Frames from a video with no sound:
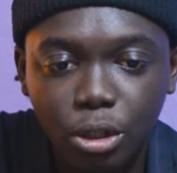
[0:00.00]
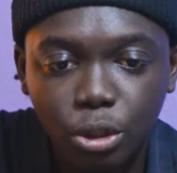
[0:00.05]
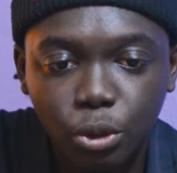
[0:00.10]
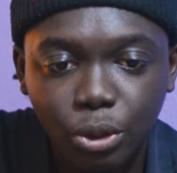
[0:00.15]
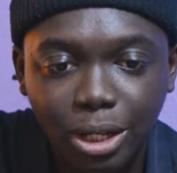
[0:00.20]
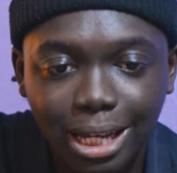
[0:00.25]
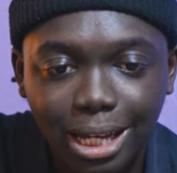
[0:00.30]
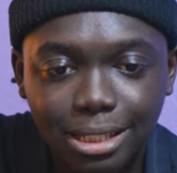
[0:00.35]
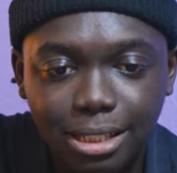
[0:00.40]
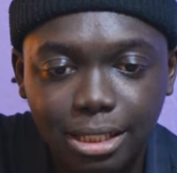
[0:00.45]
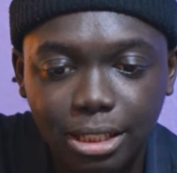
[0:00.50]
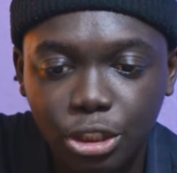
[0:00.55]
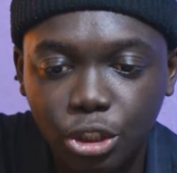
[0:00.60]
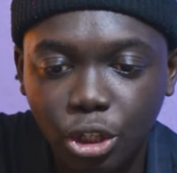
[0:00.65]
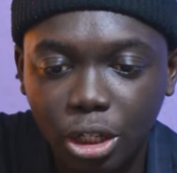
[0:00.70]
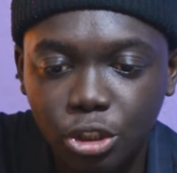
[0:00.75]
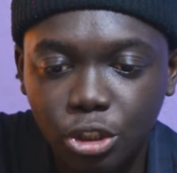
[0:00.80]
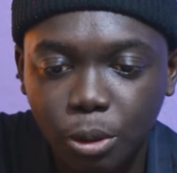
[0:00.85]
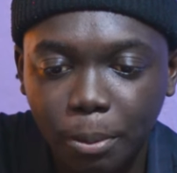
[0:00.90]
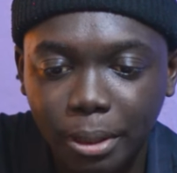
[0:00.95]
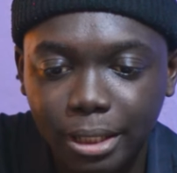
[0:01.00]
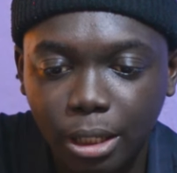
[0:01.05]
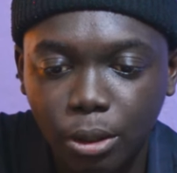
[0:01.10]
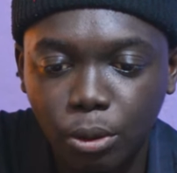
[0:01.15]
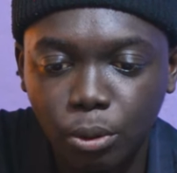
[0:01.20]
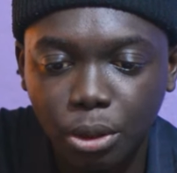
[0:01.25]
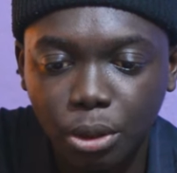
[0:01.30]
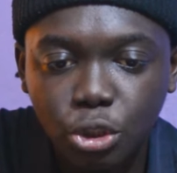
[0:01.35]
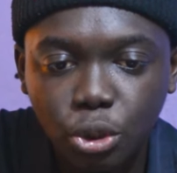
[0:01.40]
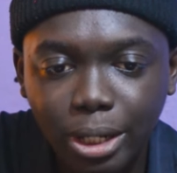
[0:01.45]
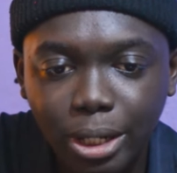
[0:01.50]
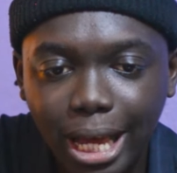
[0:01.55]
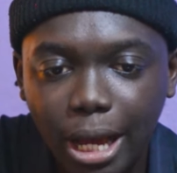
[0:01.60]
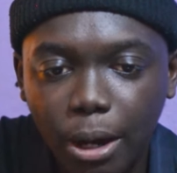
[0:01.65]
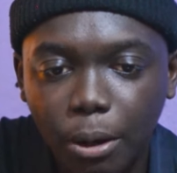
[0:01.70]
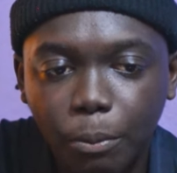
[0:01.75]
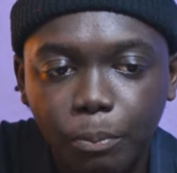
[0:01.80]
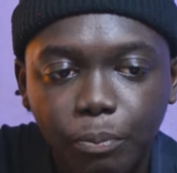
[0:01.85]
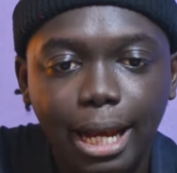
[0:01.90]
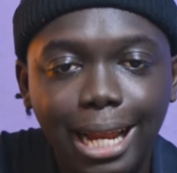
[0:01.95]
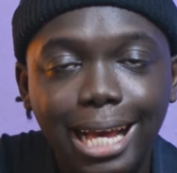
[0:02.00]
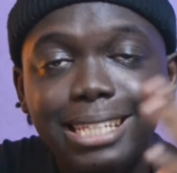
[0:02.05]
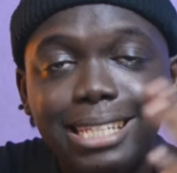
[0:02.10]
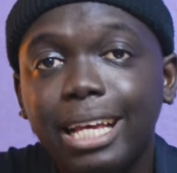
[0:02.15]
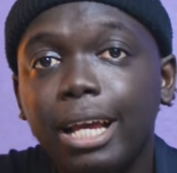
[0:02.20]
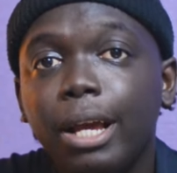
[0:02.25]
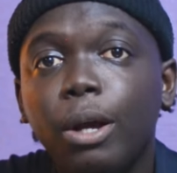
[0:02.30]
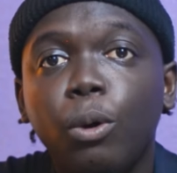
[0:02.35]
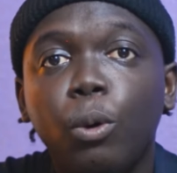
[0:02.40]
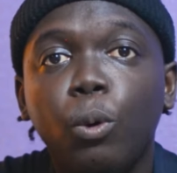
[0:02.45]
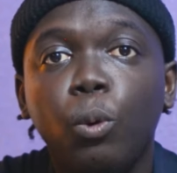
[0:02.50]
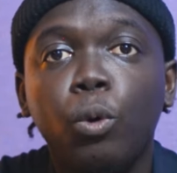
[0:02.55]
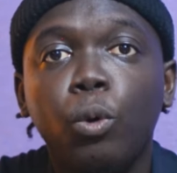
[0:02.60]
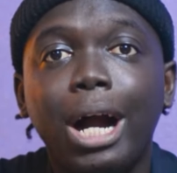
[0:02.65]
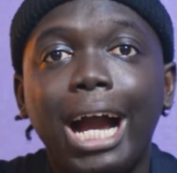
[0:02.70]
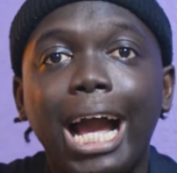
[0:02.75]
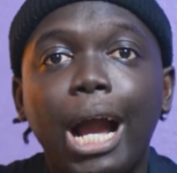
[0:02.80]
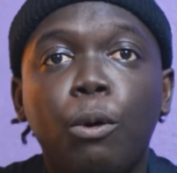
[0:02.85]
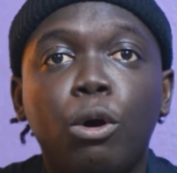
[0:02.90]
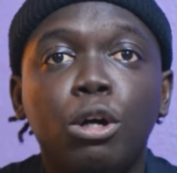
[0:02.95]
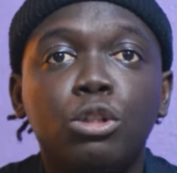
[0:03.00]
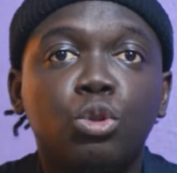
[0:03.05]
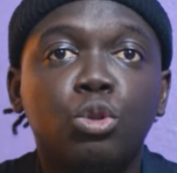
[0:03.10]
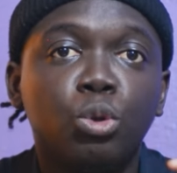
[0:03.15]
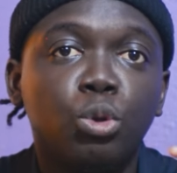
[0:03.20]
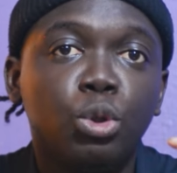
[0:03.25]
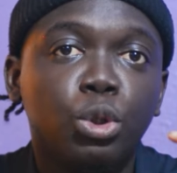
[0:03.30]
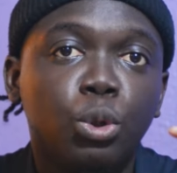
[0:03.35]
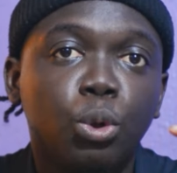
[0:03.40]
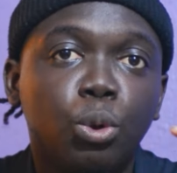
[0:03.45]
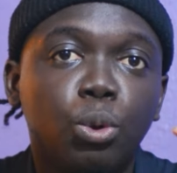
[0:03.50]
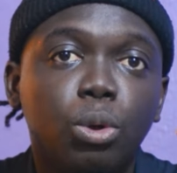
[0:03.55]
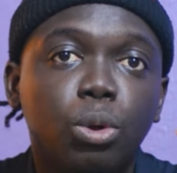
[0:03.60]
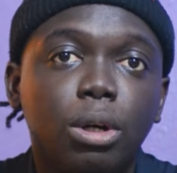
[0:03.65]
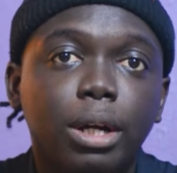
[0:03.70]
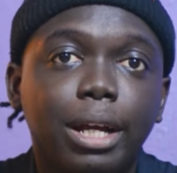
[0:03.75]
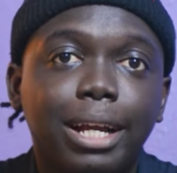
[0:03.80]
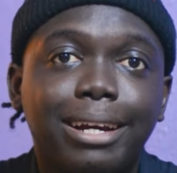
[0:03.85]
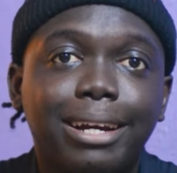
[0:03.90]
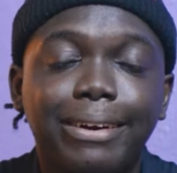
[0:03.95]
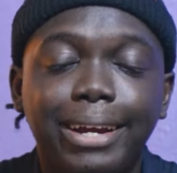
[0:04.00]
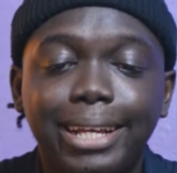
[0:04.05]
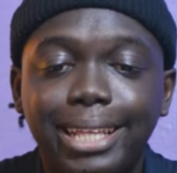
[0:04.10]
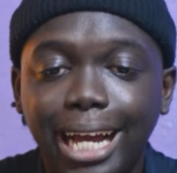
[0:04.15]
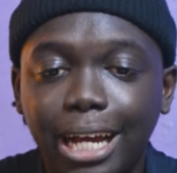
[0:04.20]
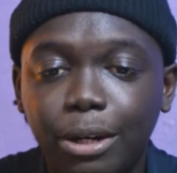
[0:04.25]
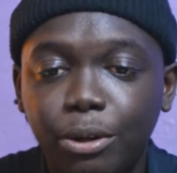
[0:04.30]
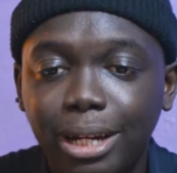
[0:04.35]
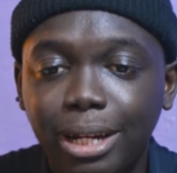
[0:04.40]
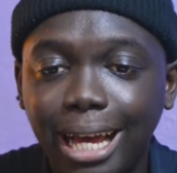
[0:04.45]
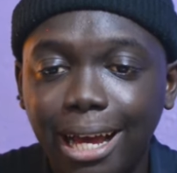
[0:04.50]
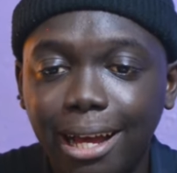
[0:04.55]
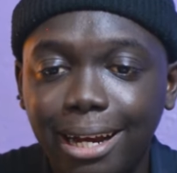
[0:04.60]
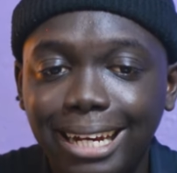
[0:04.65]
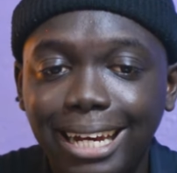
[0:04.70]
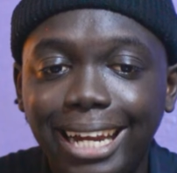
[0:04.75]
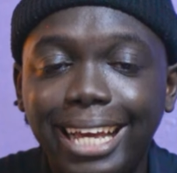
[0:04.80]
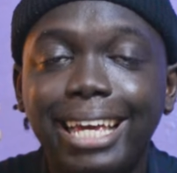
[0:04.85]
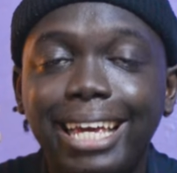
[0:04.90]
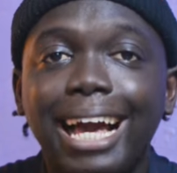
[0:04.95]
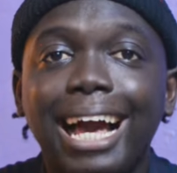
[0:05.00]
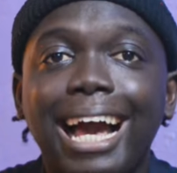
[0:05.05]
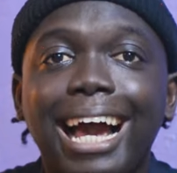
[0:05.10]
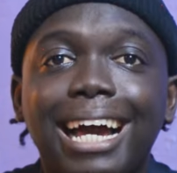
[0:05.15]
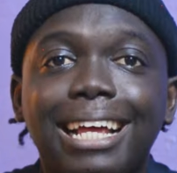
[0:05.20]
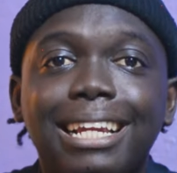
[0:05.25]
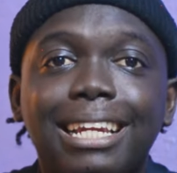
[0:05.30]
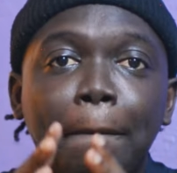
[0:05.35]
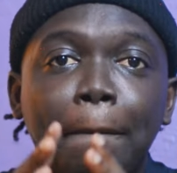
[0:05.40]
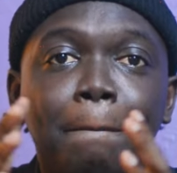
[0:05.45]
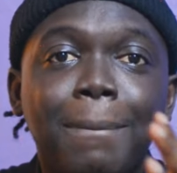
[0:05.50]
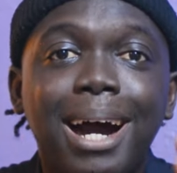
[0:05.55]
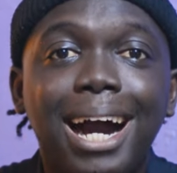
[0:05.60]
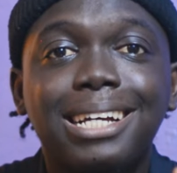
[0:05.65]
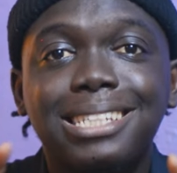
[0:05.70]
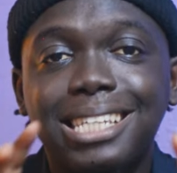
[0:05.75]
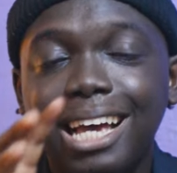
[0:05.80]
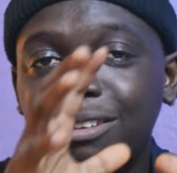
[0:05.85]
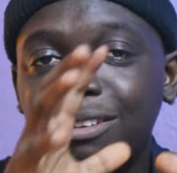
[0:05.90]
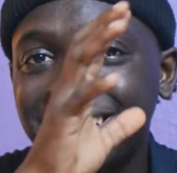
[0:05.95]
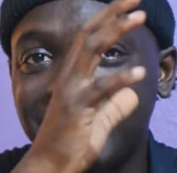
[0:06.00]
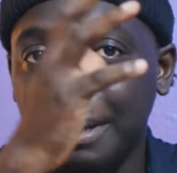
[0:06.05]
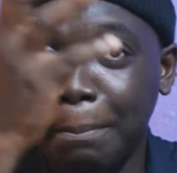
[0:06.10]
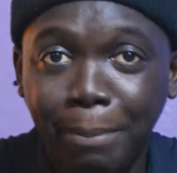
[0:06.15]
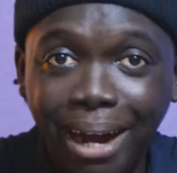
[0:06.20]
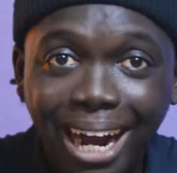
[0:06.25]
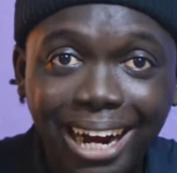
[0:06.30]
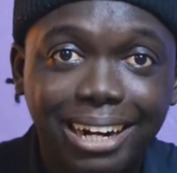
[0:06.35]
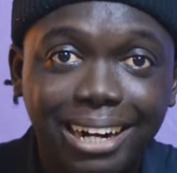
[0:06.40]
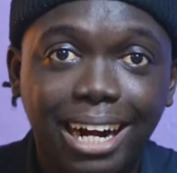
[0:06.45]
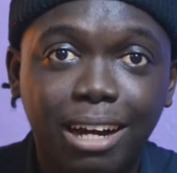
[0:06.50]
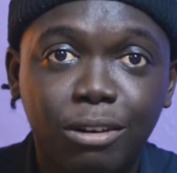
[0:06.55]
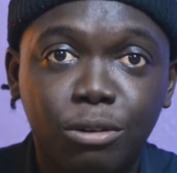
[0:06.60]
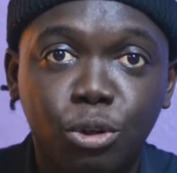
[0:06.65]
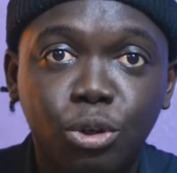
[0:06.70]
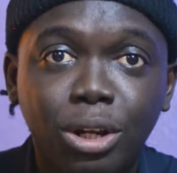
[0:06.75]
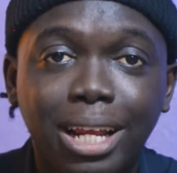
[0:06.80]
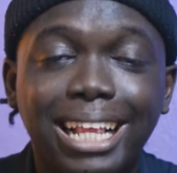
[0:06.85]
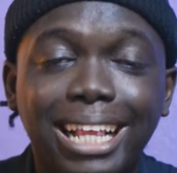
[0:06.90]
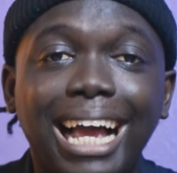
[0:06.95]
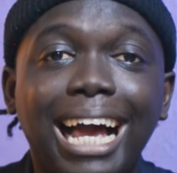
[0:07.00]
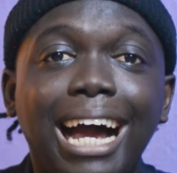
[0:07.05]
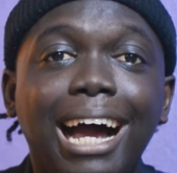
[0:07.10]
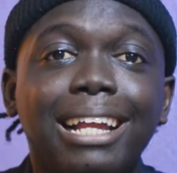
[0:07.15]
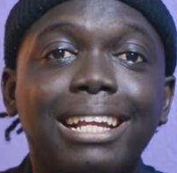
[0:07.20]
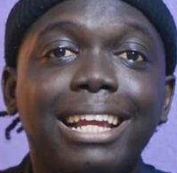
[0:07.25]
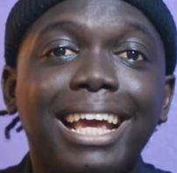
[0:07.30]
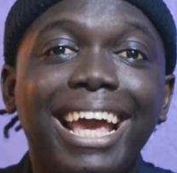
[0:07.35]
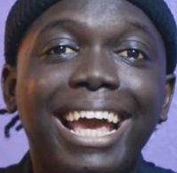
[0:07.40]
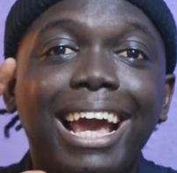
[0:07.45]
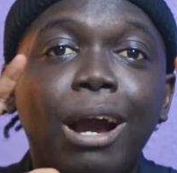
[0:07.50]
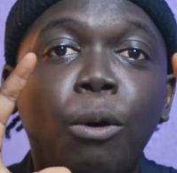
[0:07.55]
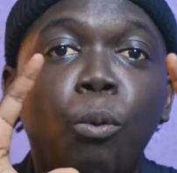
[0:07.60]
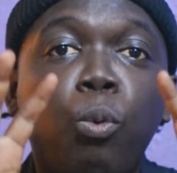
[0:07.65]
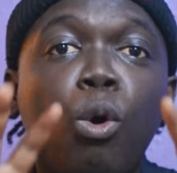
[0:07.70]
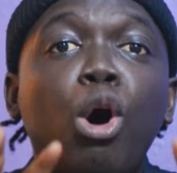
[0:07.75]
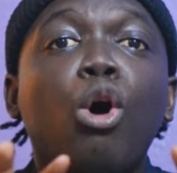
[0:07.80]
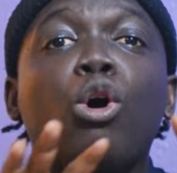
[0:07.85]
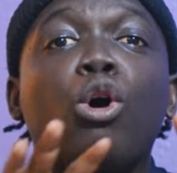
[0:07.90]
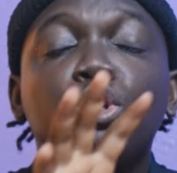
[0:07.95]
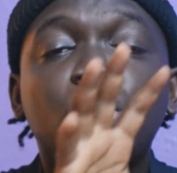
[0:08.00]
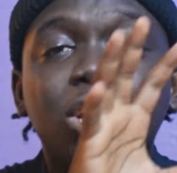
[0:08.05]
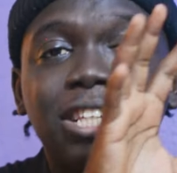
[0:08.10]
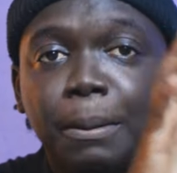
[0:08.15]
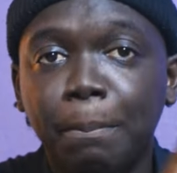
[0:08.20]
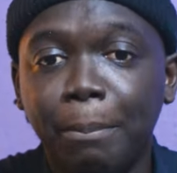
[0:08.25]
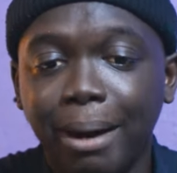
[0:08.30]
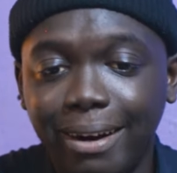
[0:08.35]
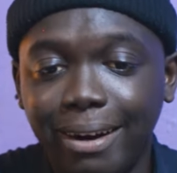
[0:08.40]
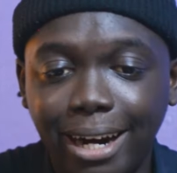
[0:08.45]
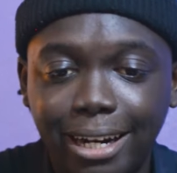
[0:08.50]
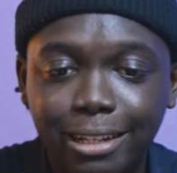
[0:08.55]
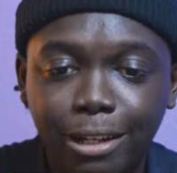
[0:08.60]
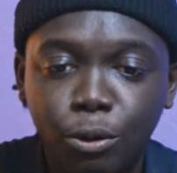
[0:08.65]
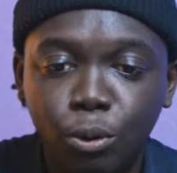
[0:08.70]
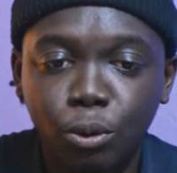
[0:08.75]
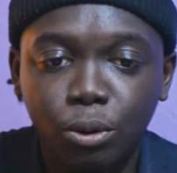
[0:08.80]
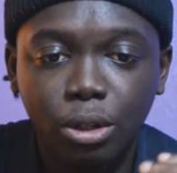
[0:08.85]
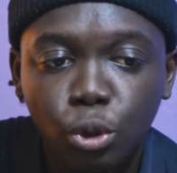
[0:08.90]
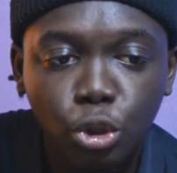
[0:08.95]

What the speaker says: You can see just the subject alone. So now let's say I want to create another layer and max out the background so that I can work on just the background alone.